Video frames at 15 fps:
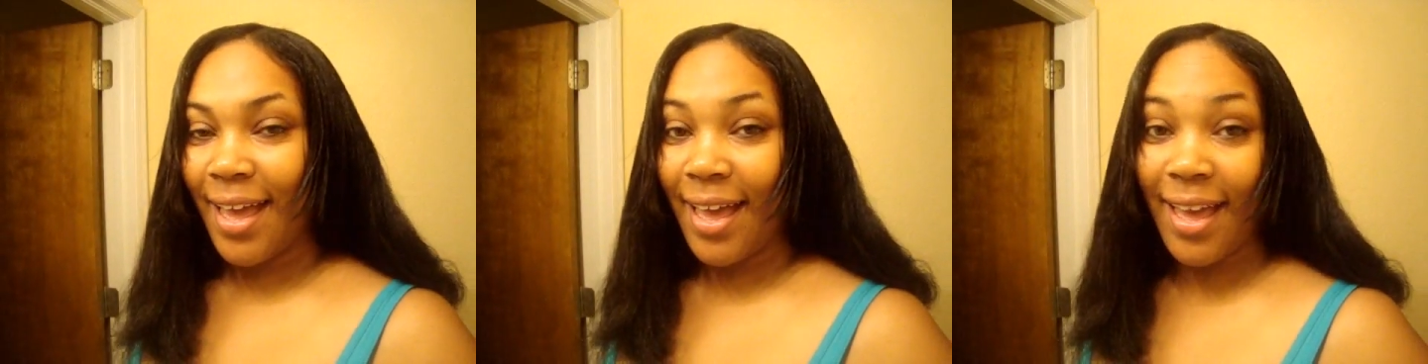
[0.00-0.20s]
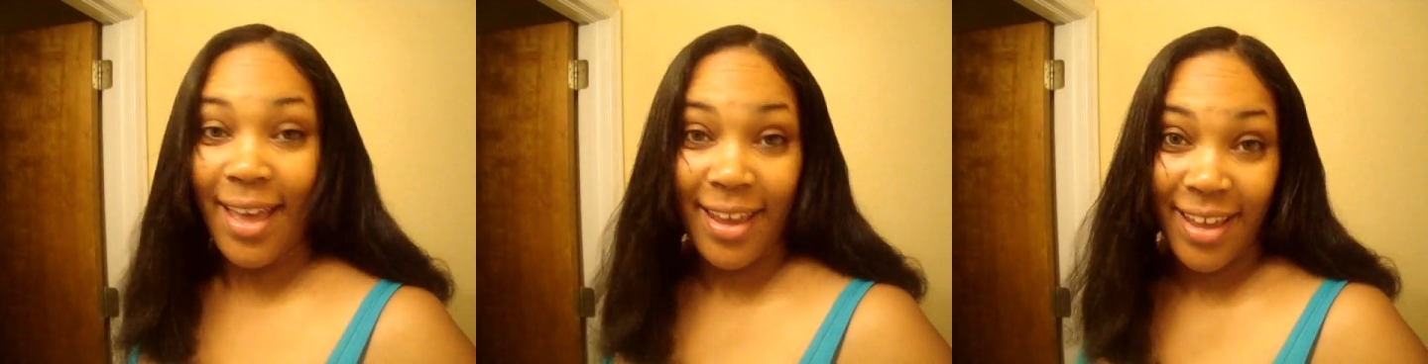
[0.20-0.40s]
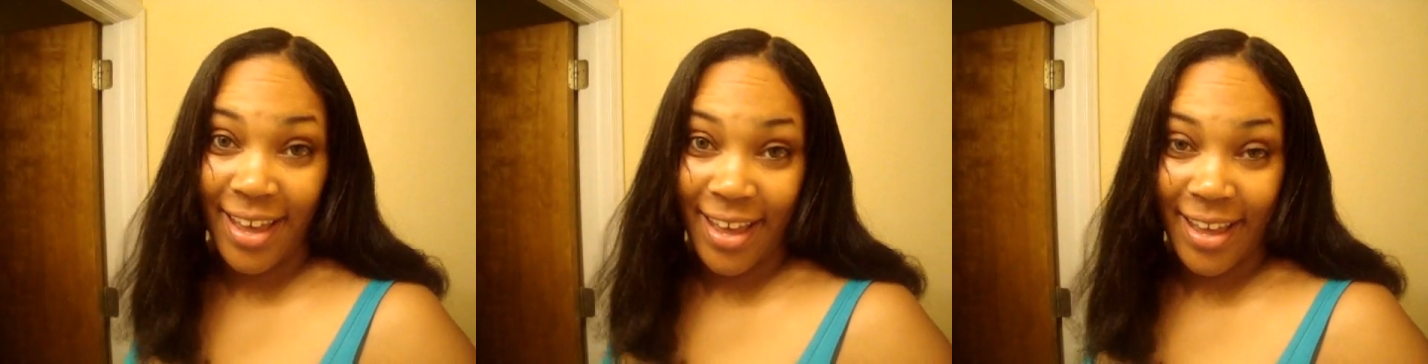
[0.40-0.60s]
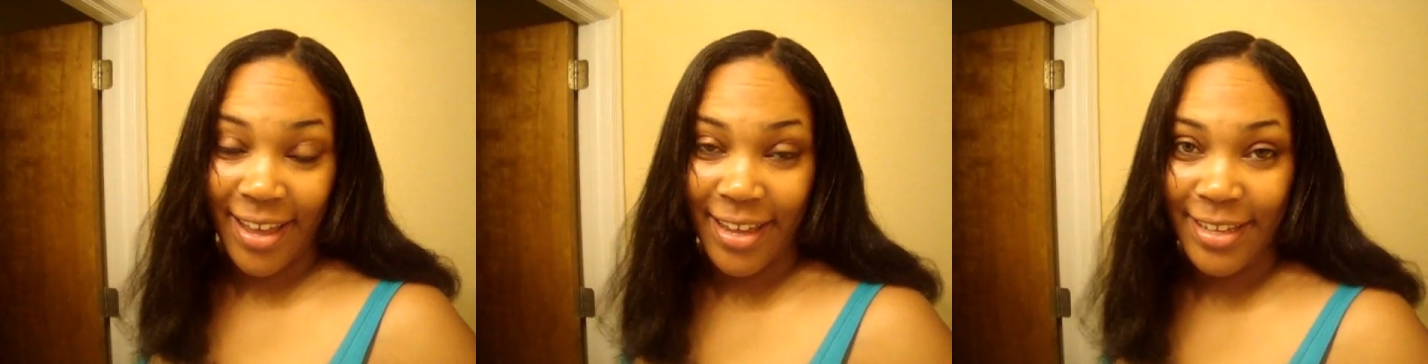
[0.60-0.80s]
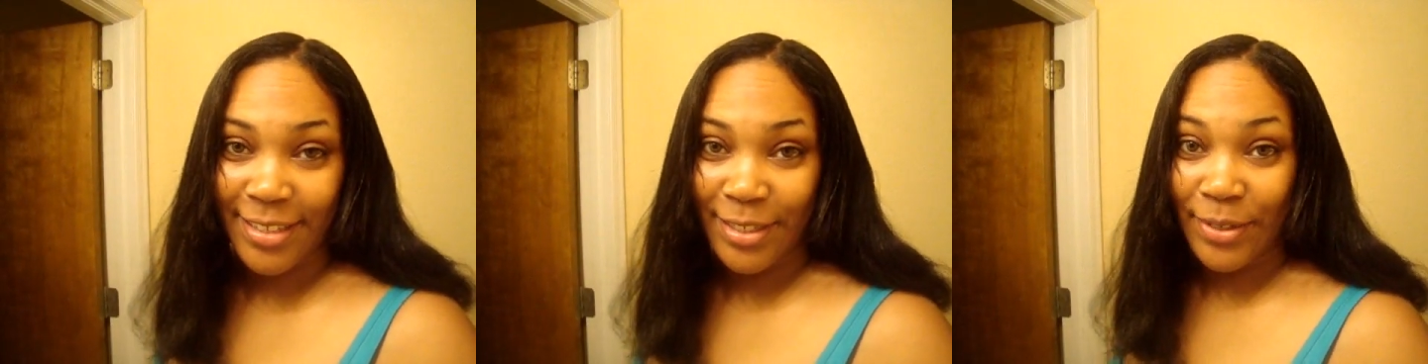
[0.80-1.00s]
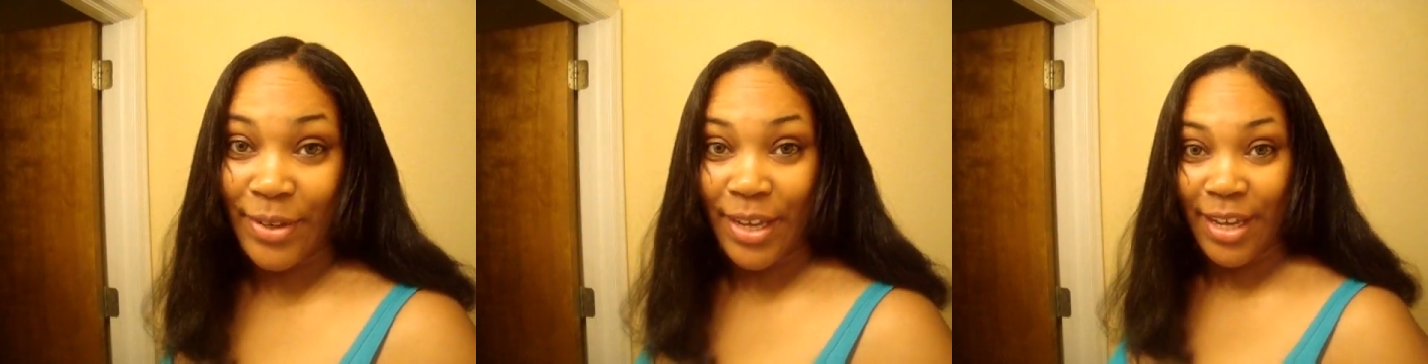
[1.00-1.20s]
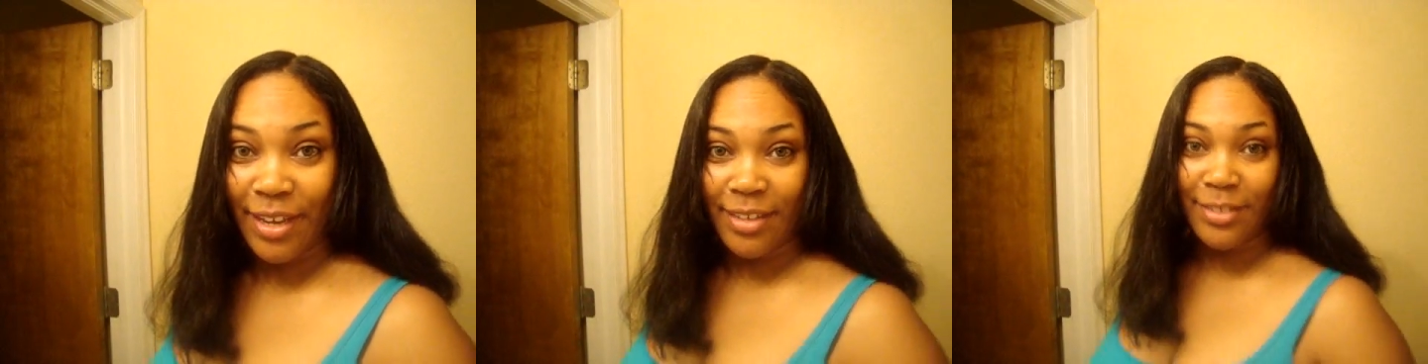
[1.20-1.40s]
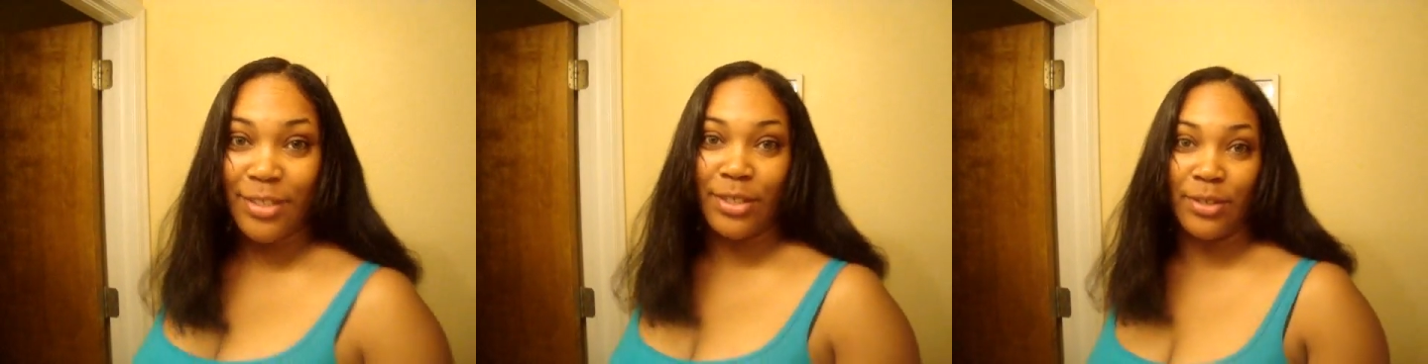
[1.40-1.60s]
guys,
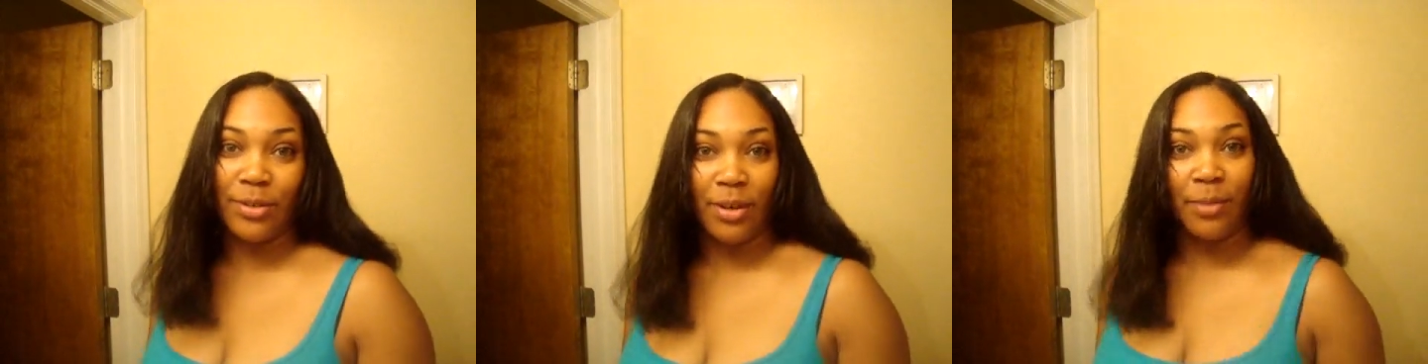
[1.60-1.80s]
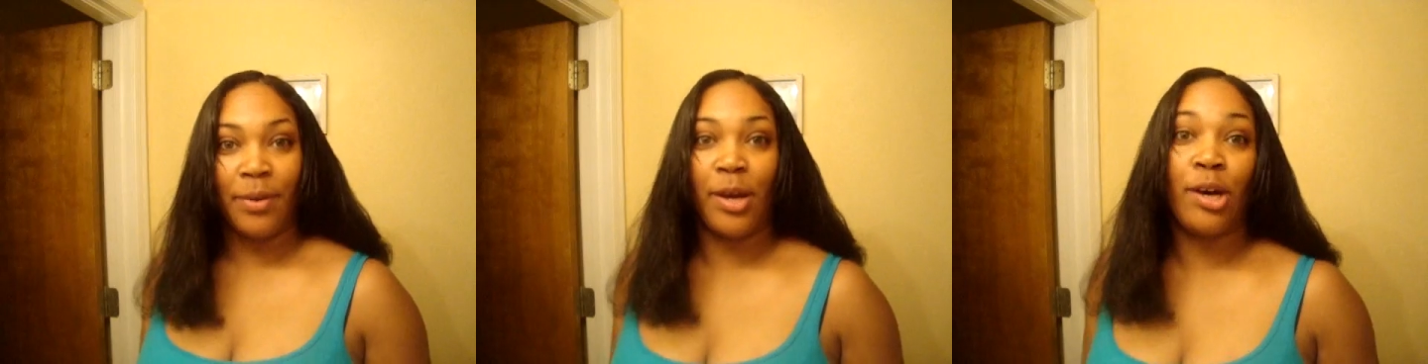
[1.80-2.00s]
okay, so I'm